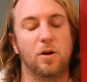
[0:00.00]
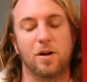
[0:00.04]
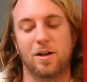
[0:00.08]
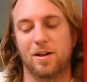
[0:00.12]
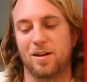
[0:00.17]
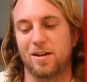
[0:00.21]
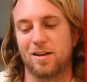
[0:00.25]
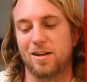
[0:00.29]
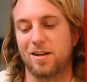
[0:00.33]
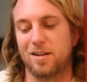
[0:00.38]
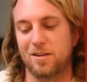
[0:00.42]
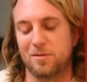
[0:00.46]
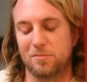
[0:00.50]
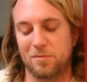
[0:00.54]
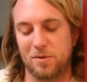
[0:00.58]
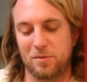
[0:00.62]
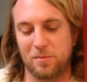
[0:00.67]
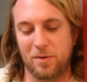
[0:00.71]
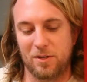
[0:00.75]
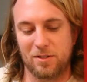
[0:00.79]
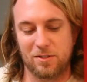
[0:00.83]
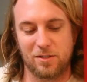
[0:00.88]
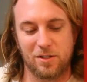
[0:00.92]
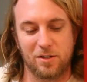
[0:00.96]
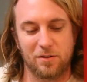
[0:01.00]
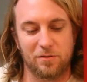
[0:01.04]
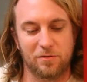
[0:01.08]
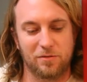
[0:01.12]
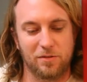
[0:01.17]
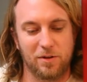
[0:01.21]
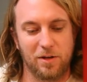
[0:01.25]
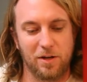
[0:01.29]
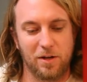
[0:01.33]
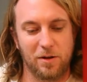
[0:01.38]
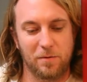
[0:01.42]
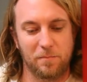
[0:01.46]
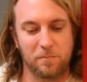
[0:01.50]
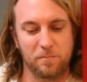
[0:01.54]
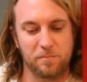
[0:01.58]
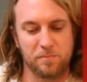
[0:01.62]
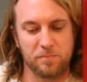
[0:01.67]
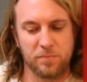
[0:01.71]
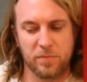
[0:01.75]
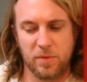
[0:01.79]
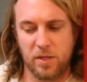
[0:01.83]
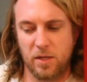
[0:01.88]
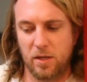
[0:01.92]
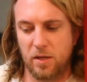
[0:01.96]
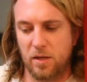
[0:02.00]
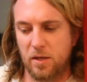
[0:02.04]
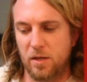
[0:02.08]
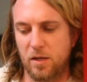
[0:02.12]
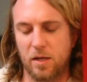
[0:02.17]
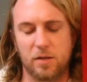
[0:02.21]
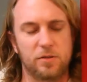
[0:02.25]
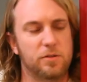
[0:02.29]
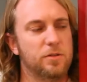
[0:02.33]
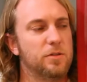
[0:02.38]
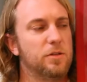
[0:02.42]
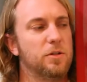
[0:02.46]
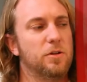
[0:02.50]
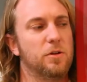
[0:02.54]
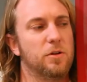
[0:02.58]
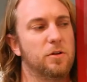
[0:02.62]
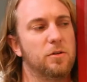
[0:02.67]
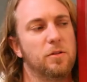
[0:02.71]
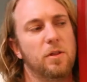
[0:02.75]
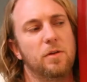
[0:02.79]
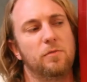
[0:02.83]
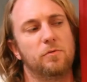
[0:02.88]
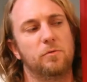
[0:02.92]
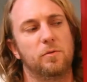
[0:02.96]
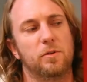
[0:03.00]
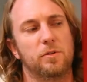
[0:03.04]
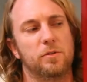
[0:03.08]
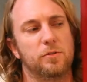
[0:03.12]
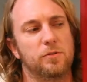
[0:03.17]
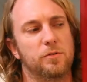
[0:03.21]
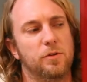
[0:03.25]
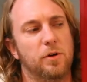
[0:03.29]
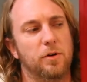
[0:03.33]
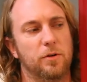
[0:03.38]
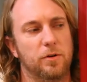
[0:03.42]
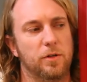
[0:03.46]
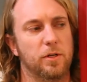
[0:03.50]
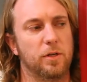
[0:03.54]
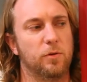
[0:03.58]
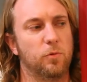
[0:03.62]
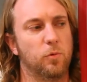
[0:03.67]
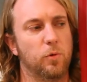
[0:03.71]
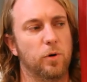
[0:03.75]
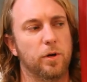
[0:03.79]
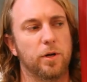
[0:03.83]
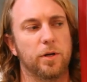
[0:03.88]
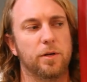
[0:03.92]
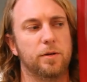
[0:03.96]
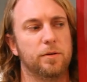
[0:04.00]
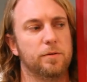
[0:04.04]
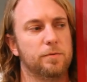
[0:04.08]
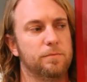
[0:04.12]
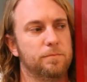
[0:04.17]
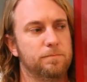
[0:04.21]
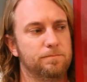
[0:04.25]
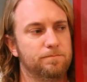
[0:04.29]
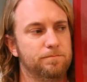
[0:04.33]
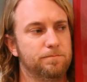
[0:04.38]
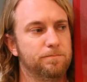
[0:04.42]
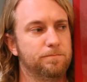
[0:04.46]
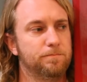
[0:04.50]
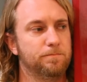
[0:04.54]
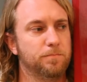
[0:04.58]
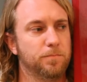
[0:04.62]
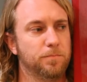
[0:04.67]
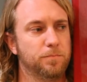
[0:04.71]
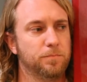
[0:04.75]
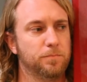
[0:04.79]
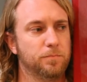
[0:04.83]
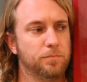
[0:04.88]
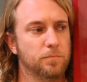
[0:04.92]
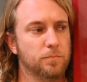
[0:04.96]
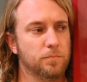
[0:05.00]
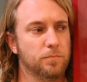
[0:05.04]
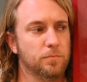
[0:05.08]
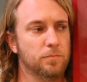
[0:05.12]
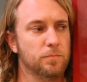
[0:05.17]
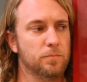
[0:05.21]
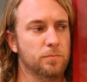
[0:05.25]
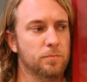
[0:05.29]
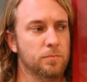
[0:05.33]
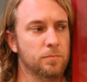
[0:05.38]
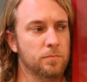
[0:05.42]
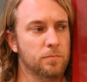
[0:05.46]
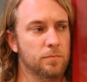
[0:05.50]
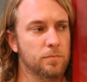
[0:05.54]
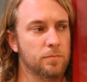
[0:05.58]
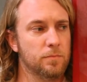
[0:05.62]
I didn't mean myself. Um, it's just, you know, your loved ones are starting to get worried. But why would they be